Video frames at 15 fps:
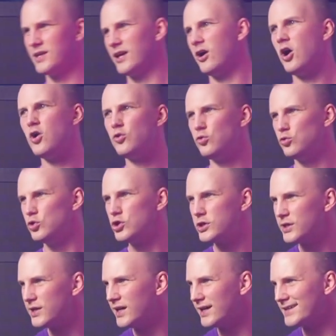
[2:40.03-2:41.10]
all
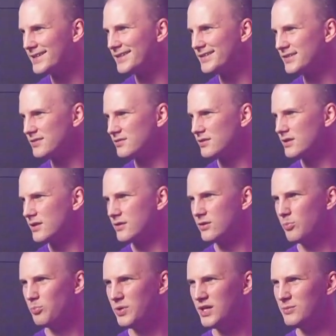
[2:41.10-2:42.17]
look nice.
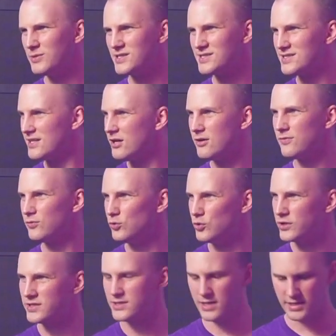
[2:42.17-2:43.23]
The beam itself
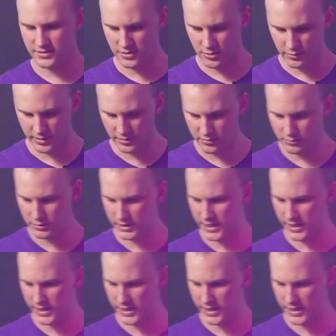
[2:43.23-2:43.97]
looks nice going through the